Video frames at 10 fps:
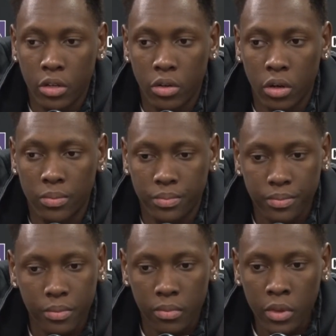you know,
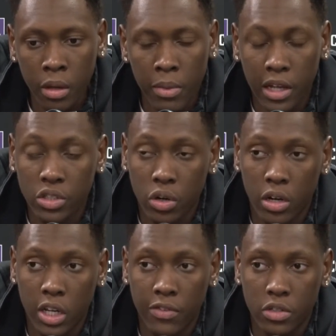making sure
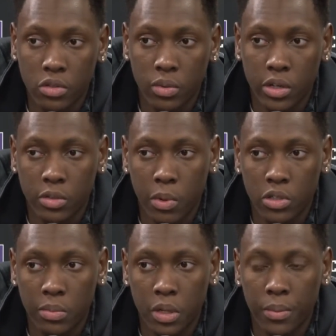our defense was where it's
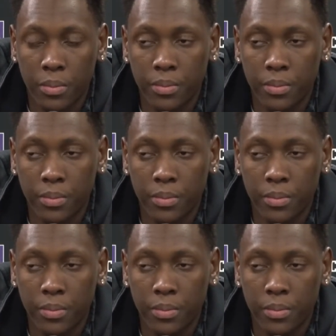supposed to be.